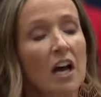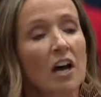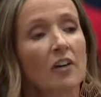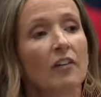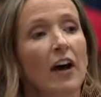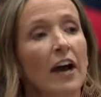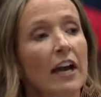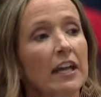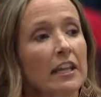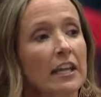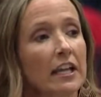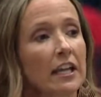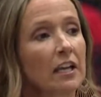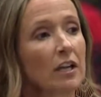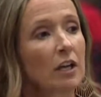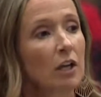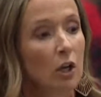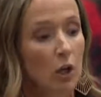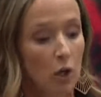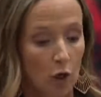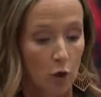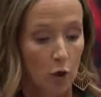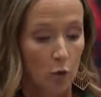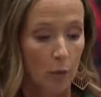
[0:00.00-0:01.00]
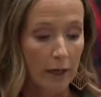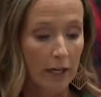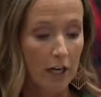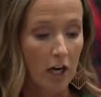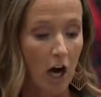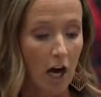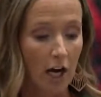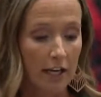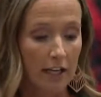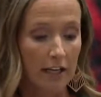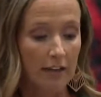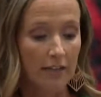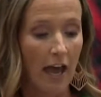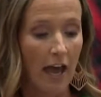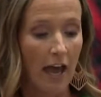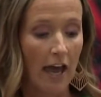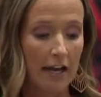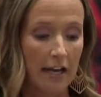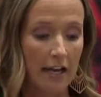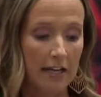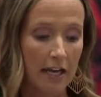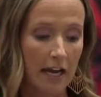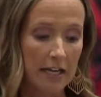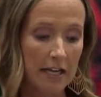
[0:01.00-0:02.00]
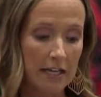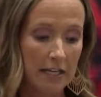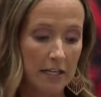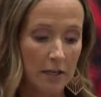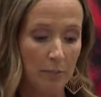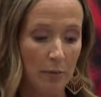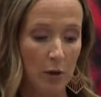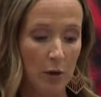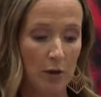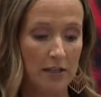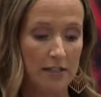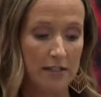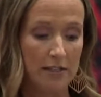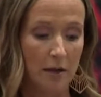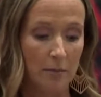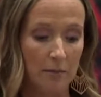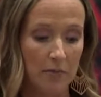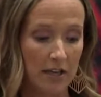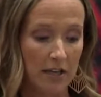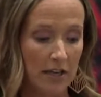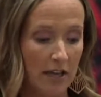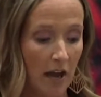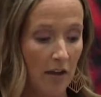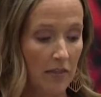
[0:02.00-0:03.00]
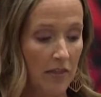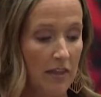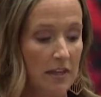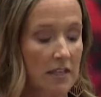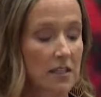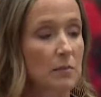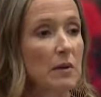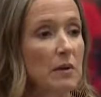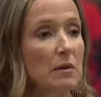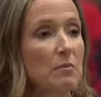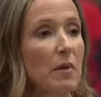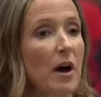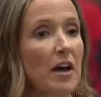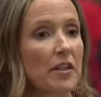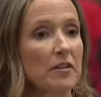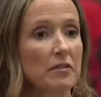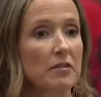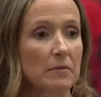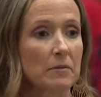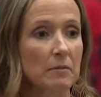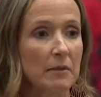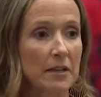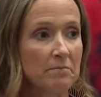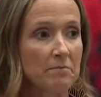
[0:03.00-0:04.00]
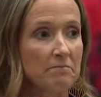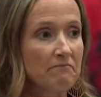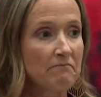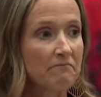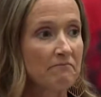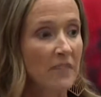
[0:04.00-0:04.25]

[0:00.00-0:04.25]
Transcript: Finally, regarding that end, I need to point something out that has been bothering me.